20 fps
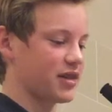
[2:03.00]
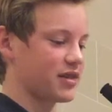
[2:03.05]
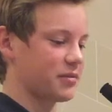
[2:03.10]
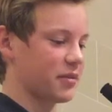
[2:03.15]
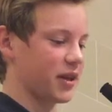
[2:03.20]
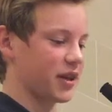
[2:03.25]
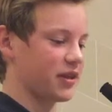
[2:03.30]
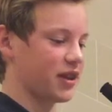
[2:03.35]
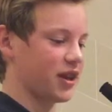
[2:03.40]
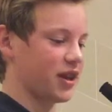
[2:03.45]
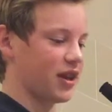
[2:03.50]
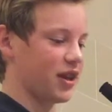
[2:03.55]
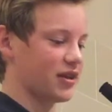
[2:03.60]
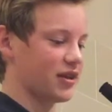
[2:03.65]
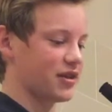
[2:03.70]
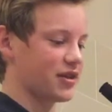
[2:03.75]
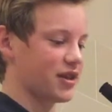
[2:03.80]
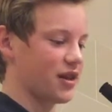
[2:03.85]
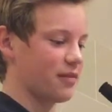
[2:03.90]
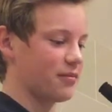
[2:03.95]
about the
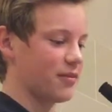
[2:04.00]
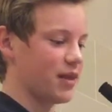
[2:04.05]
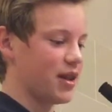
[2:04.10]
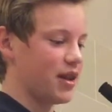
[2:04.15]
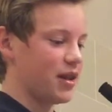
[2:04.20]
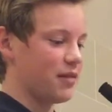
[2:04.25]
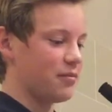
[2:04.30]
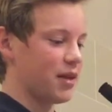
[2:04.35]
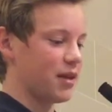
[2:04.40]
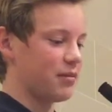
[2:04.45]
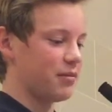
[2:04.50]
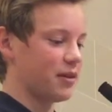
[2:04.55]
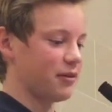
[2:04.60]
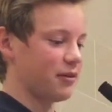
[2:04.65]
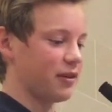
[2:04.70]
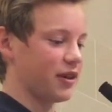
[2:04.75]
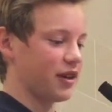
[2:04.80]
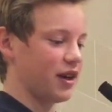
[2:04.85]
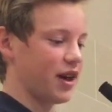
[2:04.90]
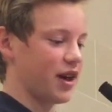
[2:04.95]
concept made
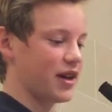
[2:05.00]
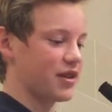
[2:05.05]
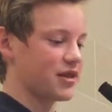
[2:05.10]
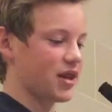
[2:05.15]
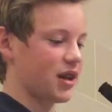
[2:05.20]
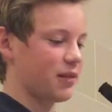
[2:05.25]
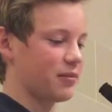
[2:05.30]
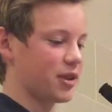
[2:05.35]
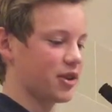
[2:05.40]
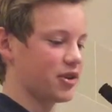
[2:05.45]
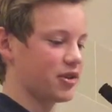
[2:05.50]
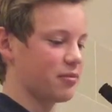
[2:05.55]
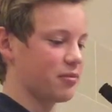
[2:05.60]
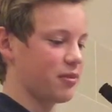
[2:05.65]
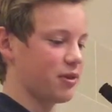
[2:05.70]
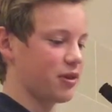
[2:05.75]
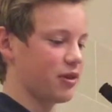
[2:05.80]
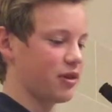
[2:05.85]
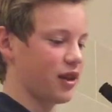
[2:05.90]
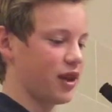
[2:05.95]
me realize how much
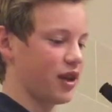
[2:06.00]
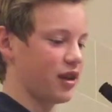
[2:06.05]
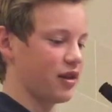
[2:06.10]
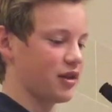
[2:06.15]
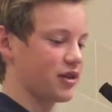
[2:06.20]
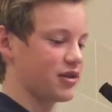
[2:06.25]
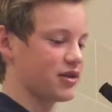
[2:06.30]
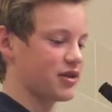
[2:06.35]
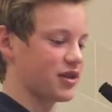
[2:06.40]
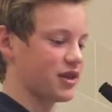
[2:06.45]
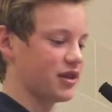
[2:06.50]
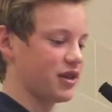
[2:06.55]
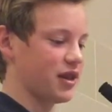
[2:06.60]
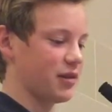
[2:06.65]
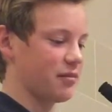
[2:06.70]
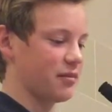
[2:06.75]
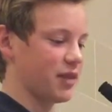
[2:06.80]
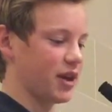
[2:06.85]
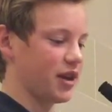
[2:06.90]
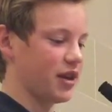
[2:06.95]
more they understood
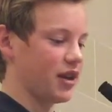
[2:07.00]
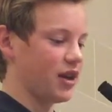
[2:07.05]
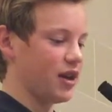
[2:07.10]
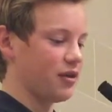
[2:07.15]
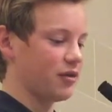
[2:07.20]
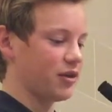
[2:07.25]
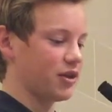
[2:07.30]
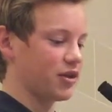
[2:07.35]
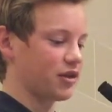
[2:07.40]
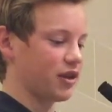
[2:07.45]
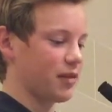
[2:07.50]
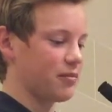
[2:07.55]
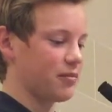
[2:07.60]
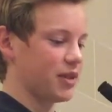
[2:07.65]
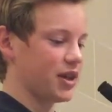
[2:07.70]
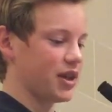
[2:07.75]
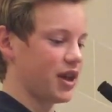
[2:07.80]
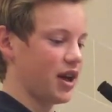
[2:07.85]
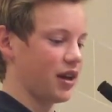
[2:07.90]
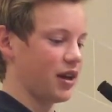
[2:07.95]
than me, which led
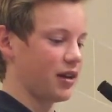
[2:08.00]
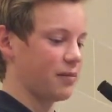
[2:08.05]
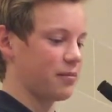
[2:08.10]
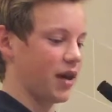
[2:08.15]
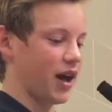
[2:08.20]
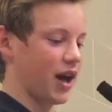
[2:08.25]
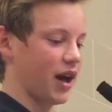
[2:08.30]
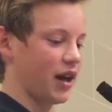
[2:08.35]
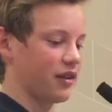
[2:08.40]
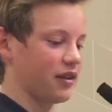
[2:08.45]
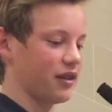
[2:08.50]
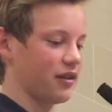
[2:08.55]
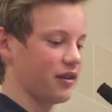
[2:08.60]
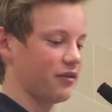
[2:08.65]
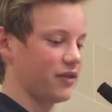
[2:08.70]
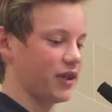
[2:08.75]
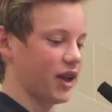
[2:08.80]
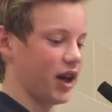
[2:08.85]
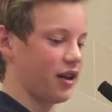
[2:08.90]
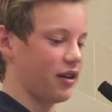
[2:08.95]
me down a path
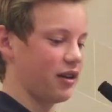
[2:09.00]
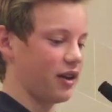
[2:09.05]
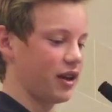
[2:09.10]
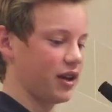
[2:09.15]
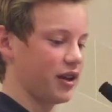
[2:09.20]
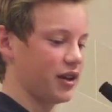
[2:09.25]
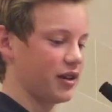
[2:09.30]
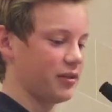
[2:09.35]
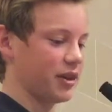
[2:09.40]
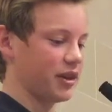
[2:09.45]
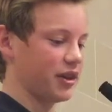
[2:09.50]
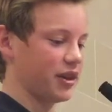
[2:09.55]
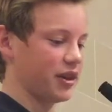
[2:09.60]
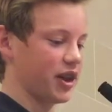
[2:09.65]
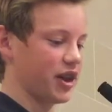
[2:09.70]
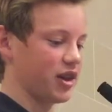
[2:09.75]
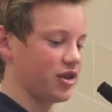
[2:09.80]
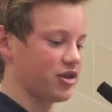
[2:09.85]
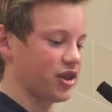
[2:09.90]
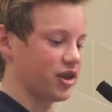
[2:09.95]
of doubt and
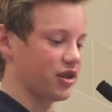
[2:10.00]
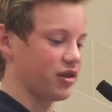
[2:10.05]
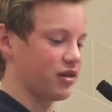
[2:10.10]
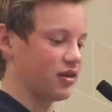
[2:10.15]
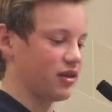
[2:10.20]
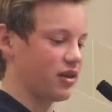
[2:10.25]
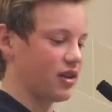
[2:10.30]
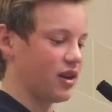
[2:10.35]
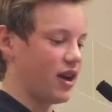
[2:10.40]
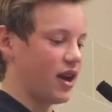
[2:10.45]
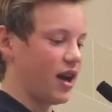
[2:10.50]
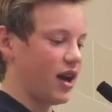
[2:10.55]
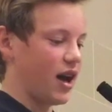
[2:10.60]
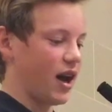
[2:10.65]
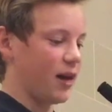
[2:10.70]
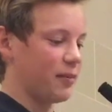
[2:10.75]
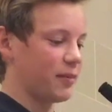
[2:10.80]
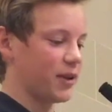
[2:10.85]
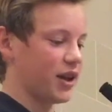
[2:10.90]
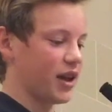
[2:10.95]
humiliation.
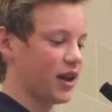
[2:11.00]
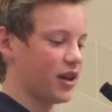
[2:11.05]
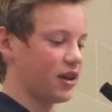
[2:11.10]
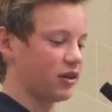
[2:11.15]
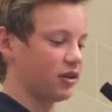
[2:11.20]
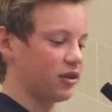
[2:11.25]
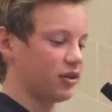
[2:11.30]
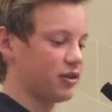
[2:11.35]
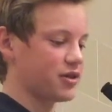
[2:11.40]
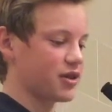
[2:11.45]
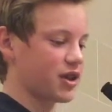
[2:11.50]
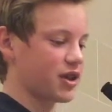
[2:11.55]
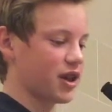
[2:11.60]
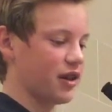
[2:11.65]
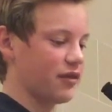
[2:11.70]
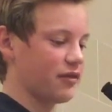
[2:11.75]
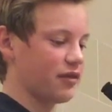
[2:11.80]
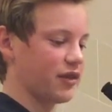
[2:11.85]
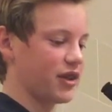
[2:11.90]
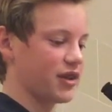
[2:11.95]
I began to lose
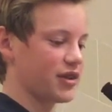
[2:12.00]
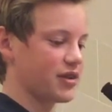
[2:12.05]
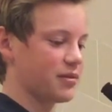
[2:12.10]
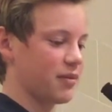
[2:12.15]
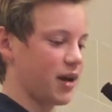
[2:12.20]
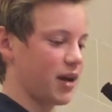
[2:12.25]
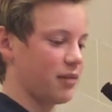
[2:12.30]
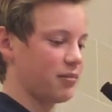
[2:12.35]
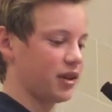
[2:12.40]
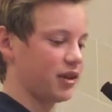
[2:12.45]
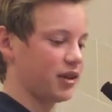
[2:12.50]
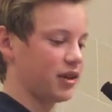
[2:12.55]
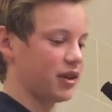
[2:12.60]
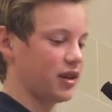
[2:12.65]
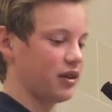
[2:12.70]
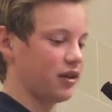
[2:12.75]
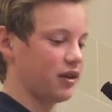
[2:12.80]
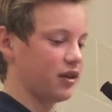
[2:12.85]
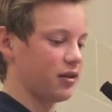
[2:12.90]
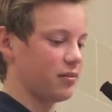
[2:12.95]
confidence in my ability
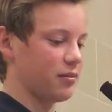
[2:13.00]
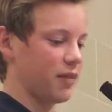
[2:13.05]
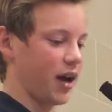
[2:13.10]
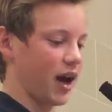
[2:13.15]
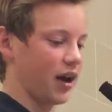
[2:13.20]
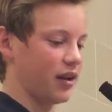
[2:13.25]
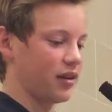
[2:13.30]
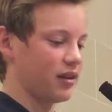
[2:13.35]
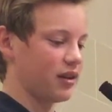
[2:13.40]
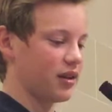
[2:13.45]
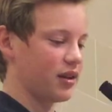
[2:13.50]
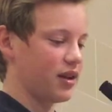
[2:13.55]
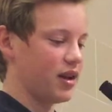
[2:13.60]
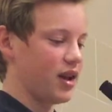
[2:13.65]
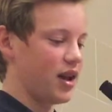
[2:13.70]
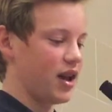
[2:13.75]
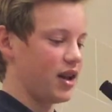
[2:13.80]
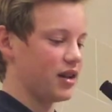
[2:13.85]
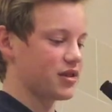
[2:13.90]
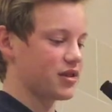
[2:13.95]
to learn math
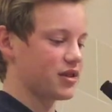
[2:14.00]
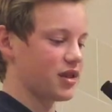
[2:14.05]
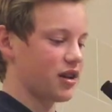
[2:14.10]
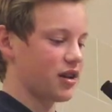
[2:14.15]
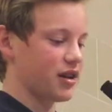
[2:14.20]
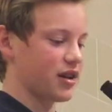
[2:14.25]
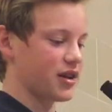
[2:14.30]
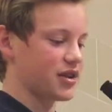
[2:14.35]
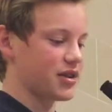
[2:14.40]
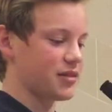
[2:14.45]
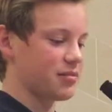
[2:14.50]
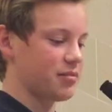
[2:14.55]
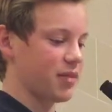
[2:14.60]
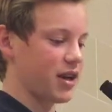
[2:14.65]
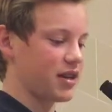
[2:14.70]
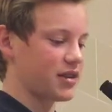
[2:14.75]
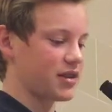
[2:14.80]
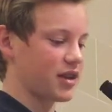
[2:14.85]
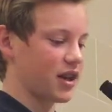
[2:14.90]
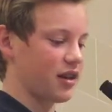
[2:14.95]
and started to
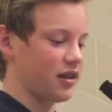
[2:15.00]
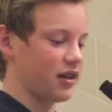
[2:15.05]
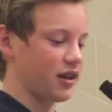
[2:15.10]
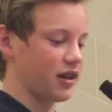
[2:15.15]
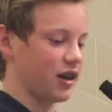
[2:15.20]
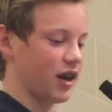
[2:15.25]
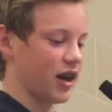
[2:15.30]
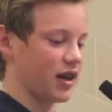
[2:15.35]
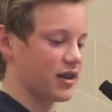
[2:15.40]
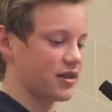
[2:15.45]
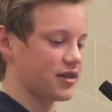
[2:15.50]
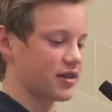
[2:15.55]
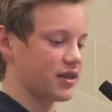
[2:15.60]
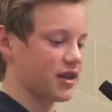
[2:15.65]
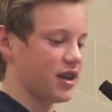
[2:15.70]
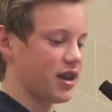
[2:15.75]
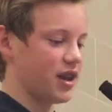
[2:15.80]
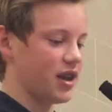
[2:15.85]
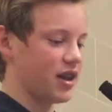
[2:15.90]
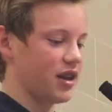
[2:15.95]
space out in class
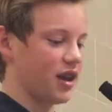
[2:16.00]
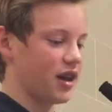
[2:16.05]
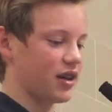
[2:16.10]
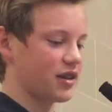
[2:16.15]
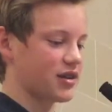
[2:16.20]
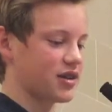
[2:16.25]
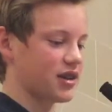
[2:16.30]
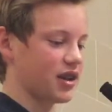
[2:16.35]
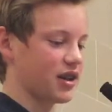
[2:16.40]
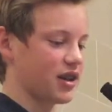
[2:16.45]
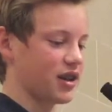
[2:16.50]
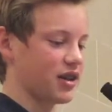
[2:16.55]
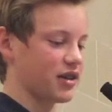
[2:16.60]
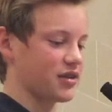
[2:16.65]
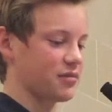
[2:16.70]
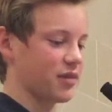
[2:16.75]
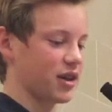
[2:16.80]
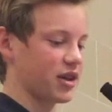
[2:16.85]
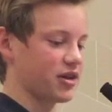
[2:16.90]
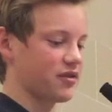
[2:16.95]
and not study as
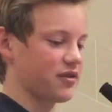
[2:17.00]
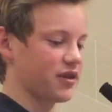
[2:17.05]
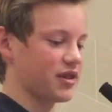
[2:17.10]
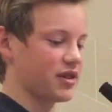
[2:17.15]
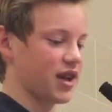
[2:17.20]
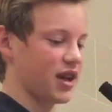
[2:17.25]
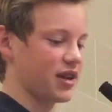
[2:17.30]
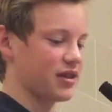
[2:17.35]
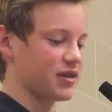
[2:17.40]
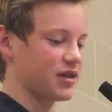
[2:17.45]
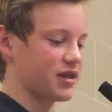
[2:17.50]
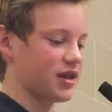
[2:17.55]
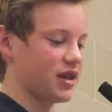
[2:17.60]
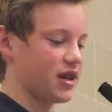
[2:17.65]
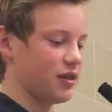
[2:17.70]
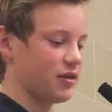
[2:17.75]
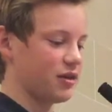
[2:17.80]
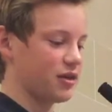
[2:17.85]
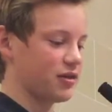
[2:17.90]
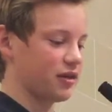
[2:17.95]
much for tests,
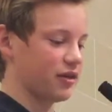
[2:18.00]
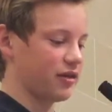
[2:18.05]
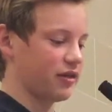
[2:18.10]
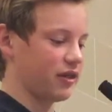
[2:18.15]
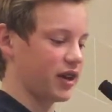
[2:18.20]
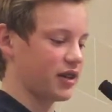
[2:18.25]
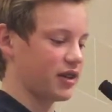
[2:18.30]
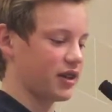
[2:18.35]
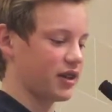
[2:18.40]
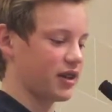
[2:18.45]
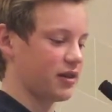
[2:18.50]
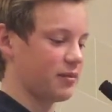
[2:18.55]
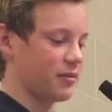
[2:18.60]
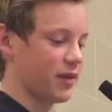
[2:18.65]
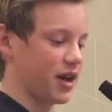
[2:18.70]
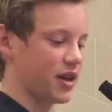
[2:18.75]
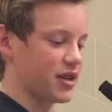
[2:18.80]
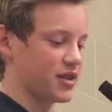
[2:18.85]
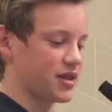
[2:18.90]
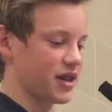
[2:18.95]
which reflected in
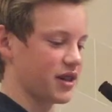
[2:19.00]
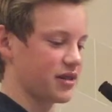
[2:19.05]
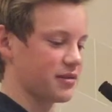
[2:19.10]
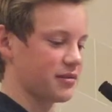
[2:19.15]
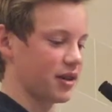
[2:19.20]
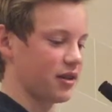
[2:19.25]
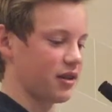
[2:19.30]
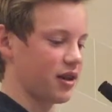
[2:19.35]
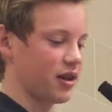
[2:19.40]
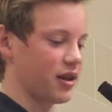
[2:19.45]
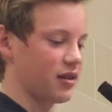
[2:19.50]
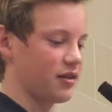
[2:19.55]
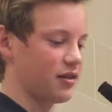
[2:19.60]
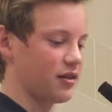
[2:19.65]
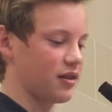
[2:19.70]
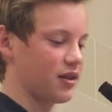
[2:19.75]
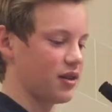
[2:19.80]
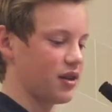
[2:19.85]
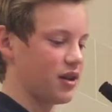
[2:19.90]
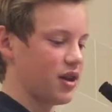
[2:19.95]
my assessment grade.
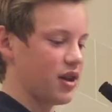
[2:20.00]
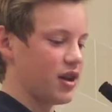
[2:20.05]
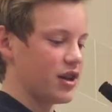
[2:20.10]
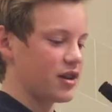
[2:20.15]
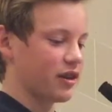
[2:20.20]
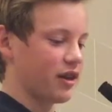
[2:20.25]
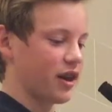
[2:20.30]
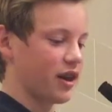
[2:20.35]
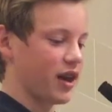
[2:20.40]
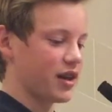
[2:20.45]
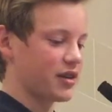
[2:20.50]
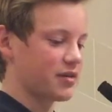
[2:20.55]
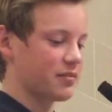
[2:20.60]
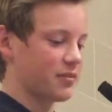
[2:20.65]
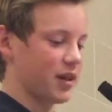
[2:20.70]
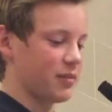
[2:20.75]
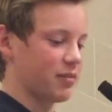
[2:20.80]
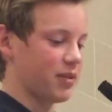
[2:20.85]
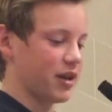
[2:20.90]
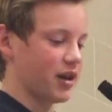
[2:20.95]
So I asked
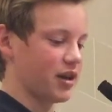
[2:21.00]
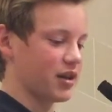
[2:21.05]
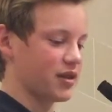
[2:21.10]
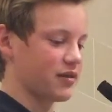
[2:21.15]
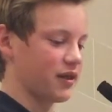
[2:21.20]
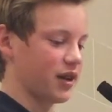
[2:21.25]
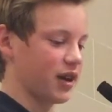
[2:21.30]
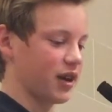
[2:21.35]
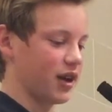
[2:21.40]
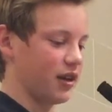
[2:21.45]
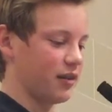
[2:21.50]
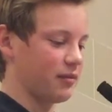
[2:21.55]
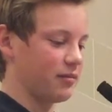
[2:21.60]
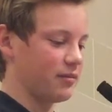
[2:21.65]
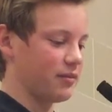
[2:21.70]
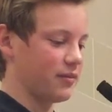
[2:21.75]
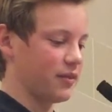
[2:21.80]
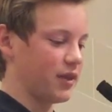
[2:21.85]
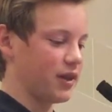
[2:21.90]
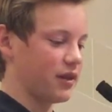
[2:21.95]
my parents for
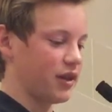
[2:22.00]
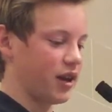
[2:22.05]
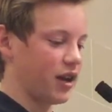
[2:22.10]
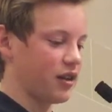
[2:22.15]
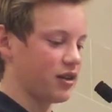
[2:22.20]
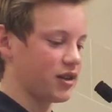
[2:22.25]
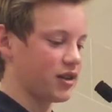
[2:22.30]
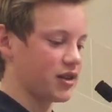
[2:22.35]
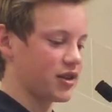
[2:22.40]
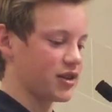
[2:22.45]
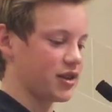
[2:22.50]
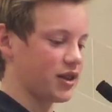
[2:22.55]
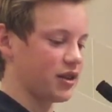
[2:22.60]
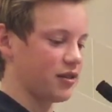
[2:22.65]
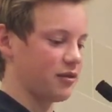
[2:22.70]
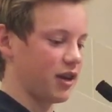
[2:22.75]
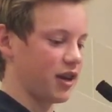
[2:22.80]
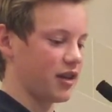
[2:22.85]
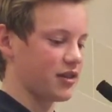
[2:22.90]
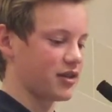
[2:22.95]
help. They understood
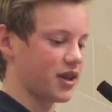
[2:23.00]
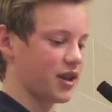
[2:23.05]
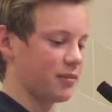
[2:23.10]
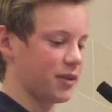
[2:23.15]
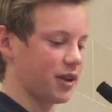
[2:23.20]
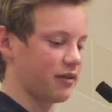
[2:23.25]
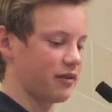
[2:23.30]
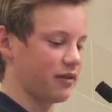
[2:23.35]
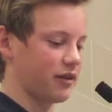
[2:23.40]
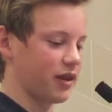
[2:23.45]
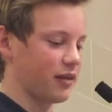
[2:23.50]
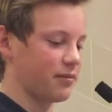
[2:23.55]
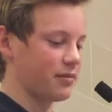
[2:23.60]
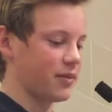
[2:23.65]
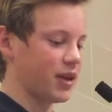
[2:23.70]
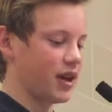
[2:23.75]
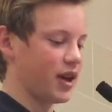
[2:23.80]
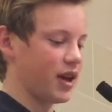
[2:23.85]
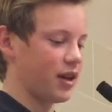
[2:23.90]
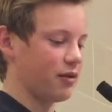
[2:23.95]
where I was coming from,
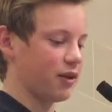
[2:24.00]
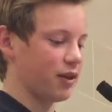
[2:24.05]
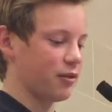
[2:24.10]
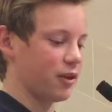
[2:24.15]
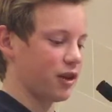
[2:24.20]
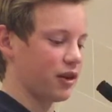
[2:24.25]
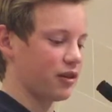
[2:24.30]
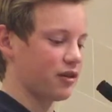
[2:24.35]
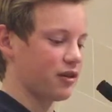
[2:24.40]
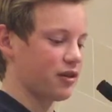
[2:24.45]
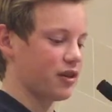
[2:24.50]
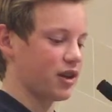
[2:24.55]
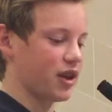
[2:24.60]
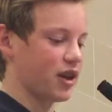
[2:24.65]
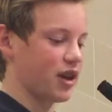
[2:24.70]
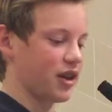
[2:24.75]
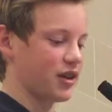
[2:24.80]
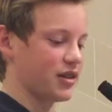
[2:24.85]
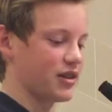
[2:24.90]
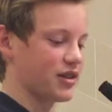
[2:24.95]
and we worked through the
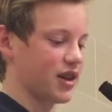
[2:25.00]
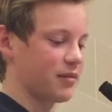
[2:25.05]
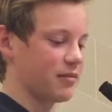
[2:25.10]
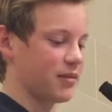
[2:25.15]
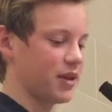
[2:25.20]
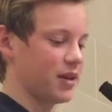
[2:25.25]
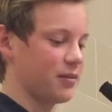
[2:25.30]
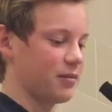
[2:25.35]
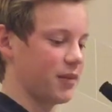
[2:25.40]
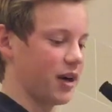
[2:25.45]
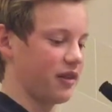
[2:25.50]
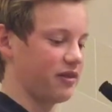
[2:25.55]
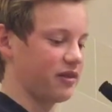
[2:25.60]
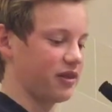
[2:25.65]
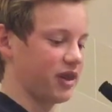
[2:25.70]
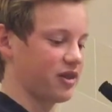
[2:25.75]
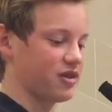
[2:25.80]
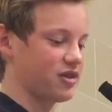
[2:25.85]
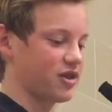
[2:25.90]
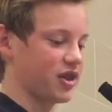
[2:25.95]
concept and my
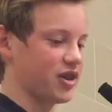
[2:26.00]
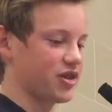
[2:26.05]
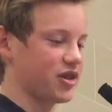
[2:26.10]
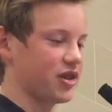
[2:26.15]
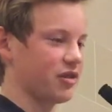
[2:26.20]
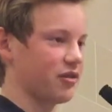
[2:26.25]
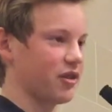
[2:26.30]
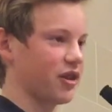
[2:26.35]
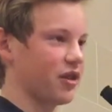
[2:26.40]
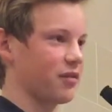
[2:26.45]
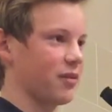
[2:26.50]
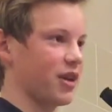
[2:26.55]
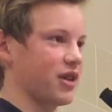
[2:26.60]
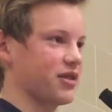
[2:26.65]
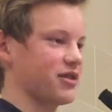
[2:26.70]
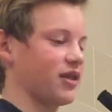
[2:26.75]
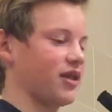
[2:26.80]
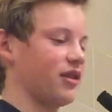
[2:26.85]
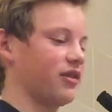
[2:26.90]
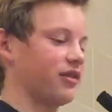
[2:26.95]
frustration with
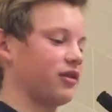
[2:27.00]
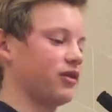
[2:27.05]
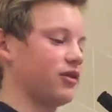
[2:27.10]
myself.